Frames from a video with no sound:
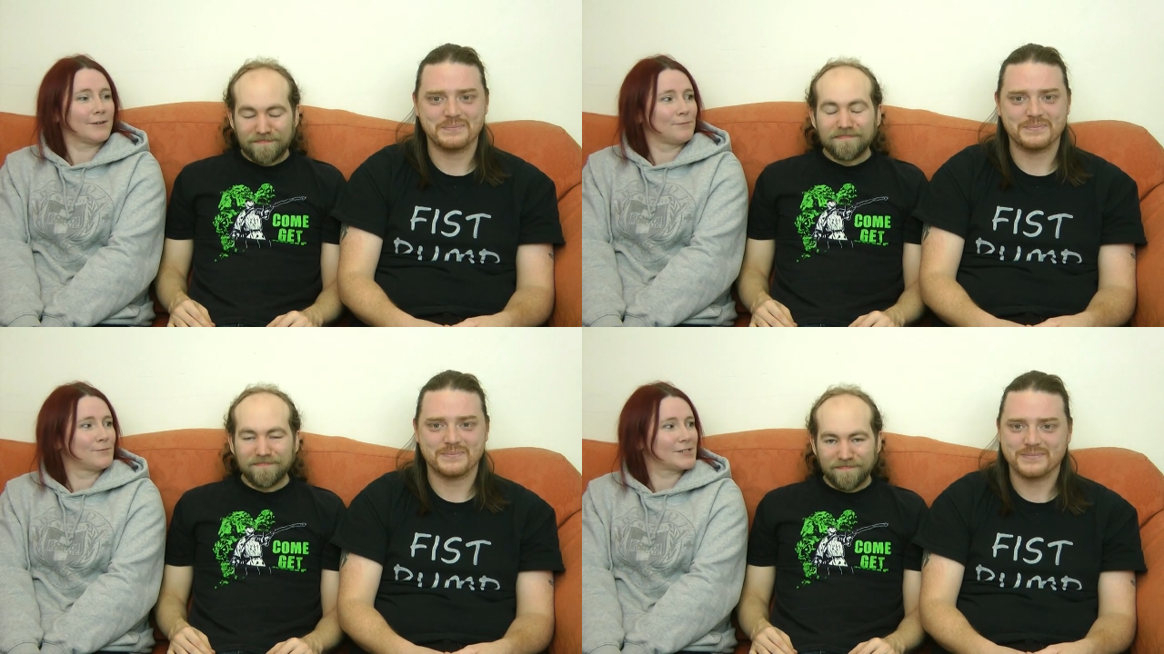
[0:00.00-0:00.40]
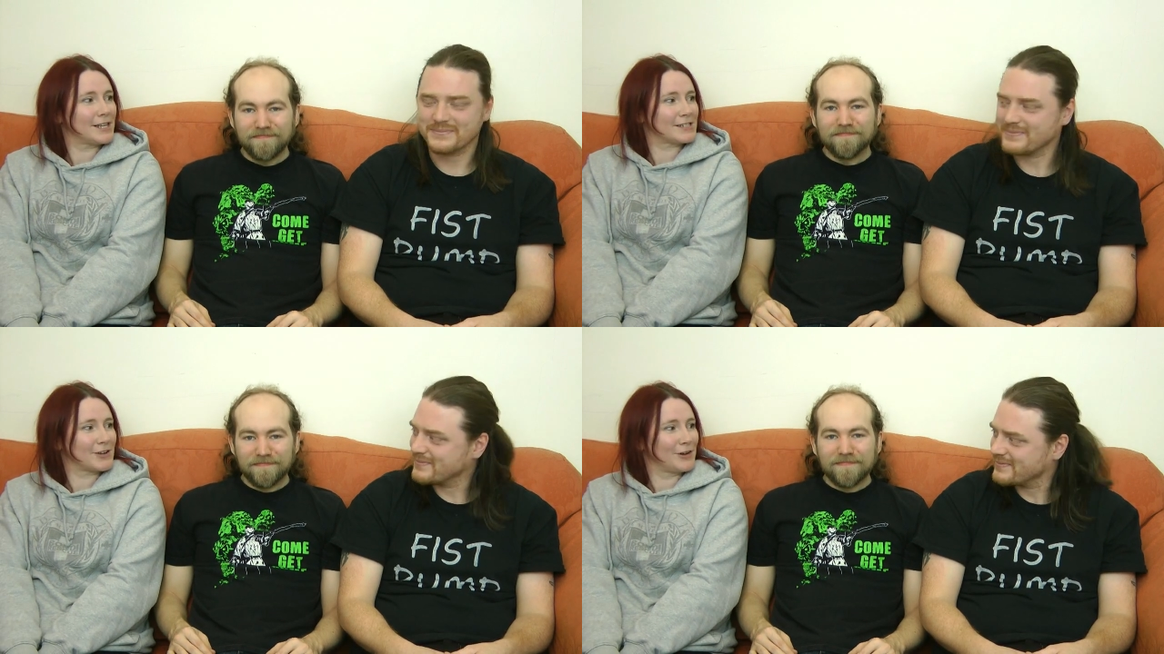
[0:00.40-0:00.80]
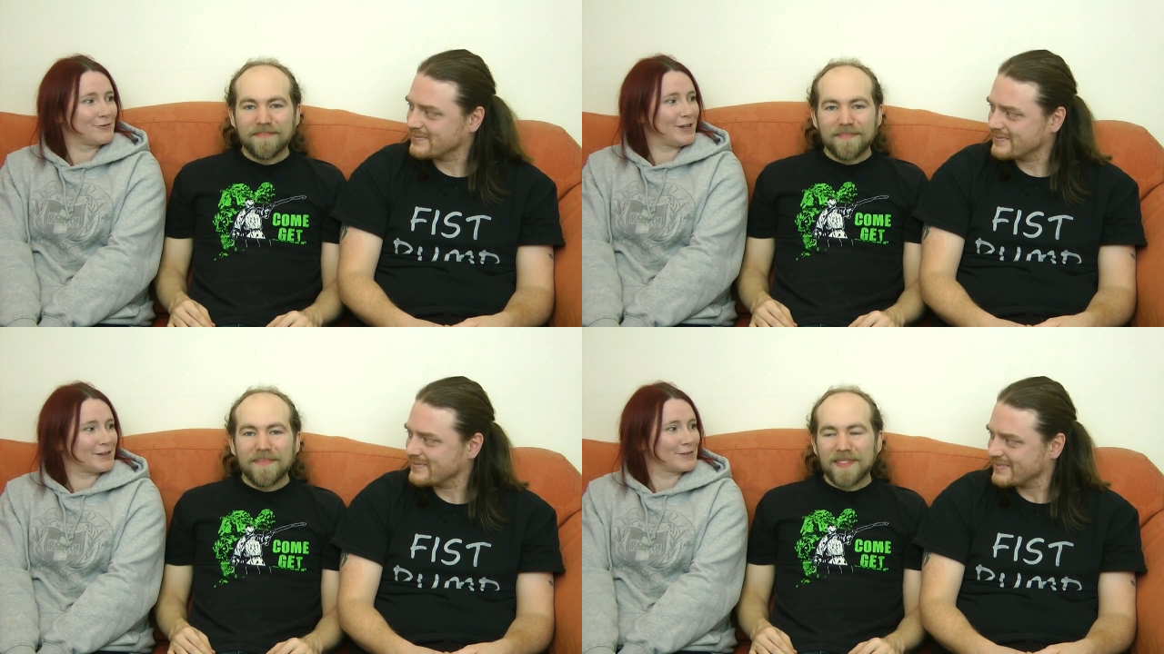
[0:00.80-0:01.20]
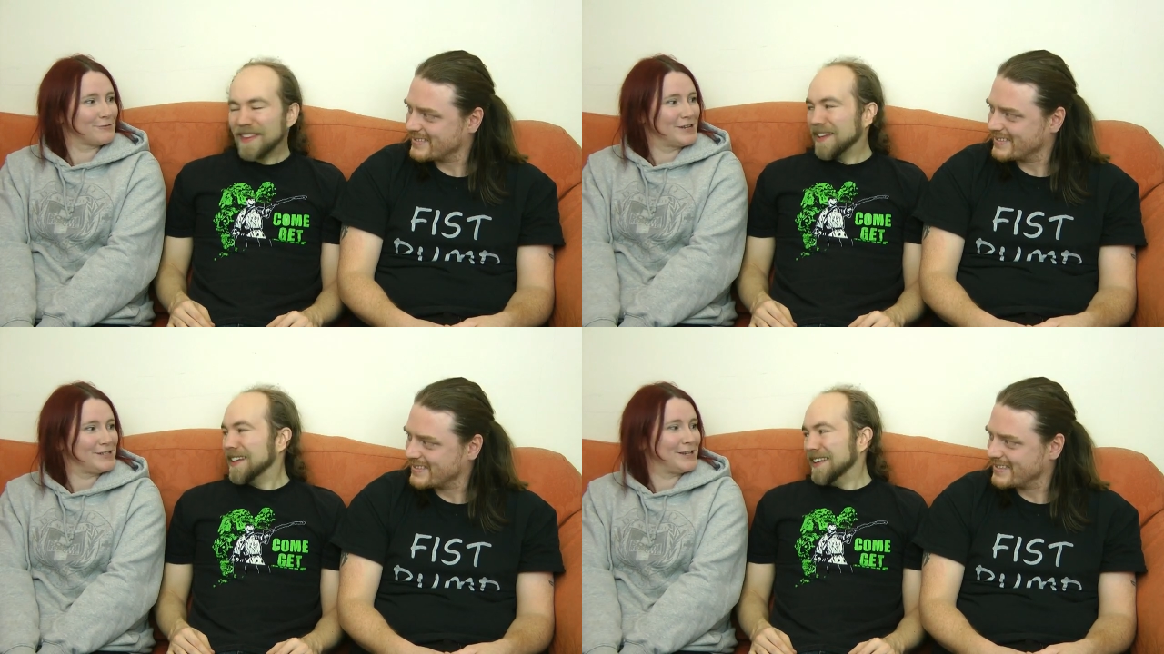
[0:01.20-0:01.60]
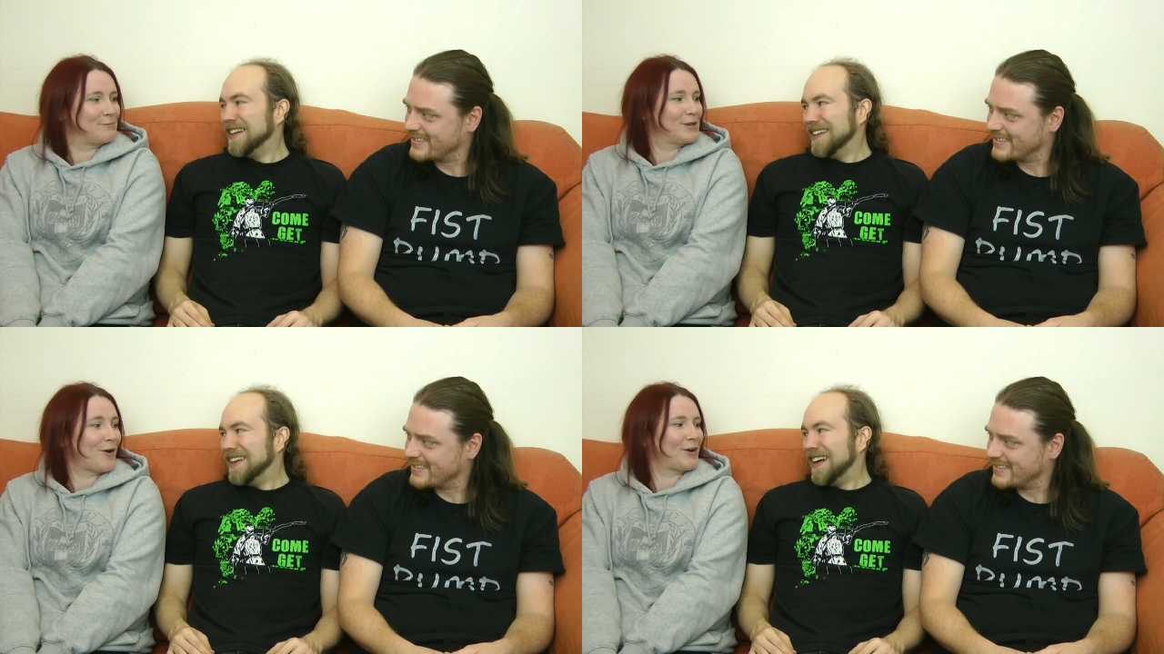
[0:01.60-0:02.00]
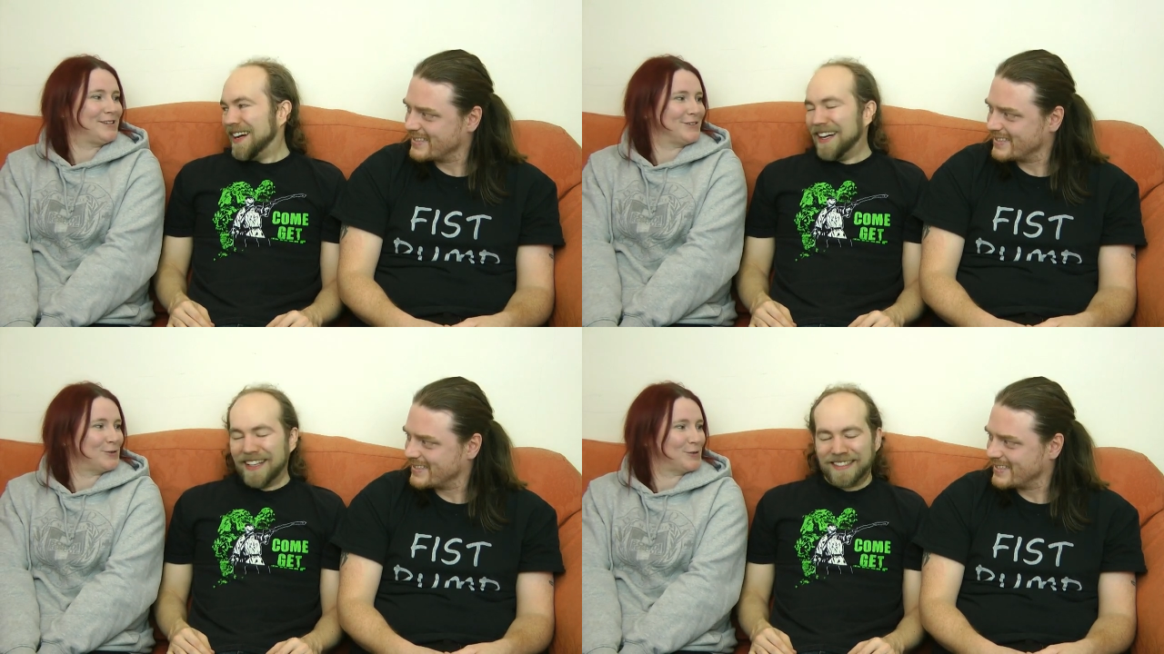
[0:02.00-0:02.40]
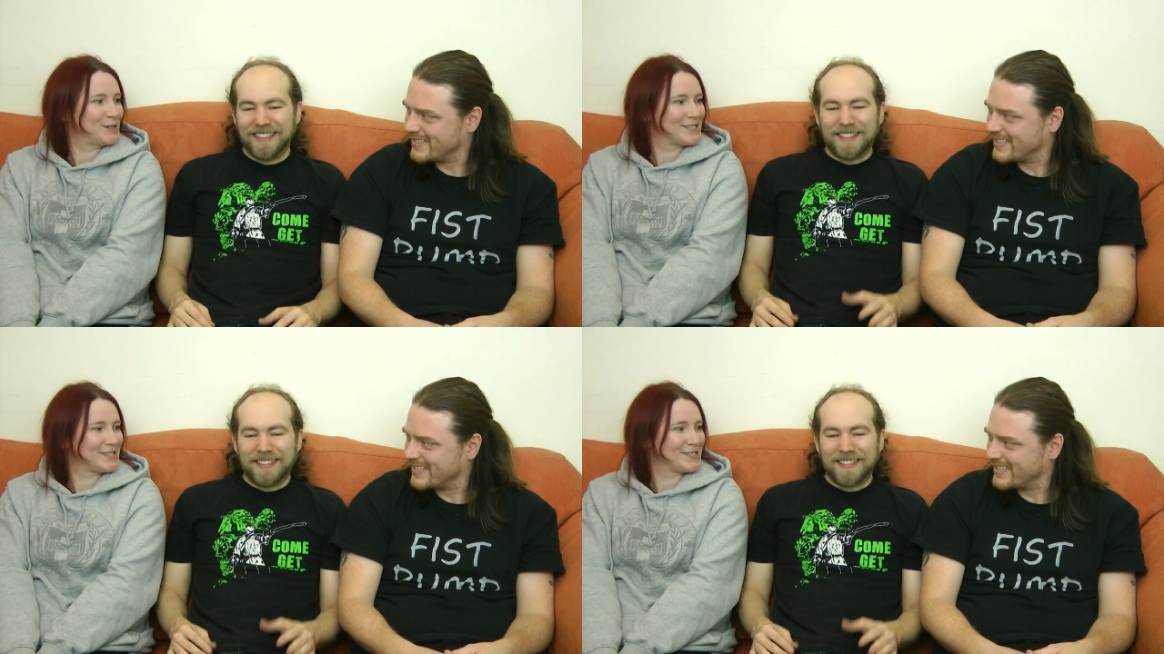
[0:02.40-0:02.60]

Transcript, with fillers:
Speaker 1: Um, so that's kind of like the reasoning behind it all.